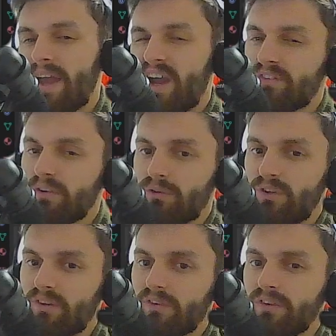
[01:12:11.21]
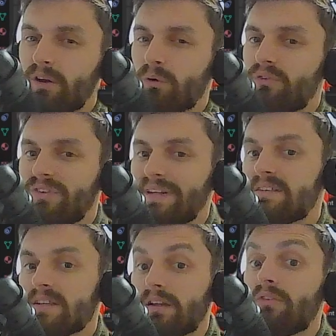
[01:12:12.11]
have those
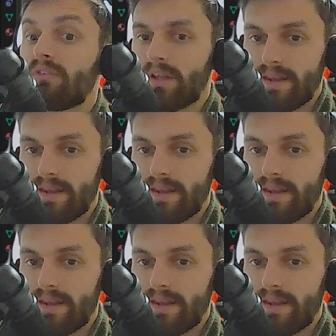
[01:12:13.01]
details